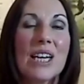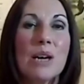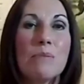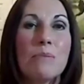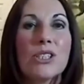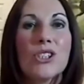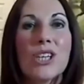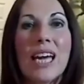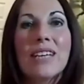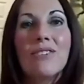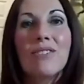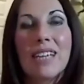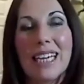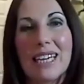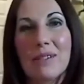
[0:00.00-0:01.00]
But
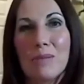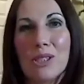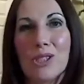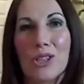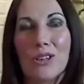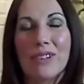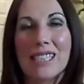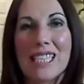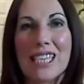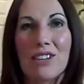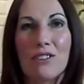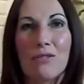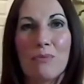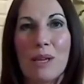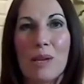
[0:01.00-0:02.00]
generally, the majority
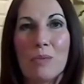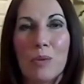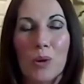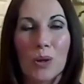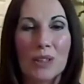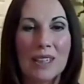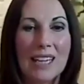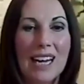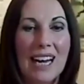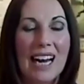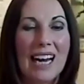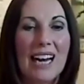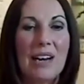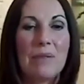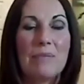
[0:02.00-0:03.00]
of people
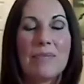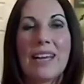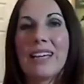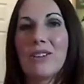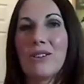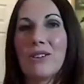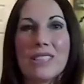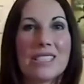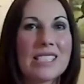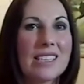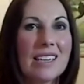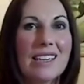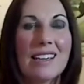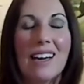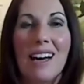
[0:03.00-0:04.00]
that are
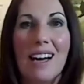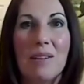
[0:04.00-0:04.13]
under,